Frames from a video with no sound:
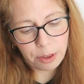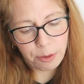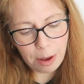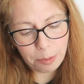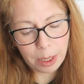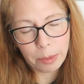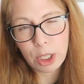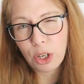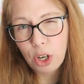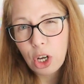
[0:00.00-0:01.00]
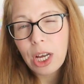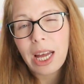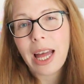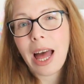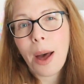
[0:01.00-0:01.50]
to 5 millimeter
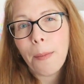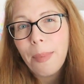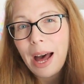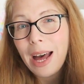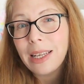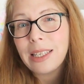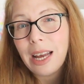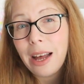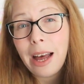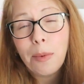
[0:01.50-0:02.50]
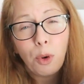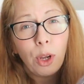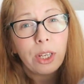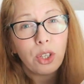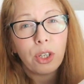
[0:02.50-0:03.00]
hook, but I'm
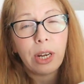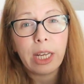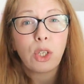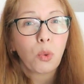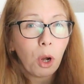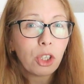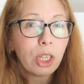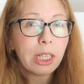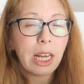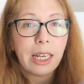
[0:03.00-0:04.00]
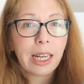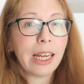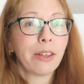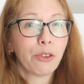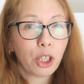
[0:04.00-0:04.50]
going to like swatch it and
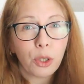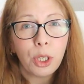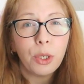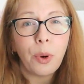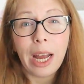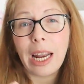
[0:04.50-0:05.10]
kind of show you.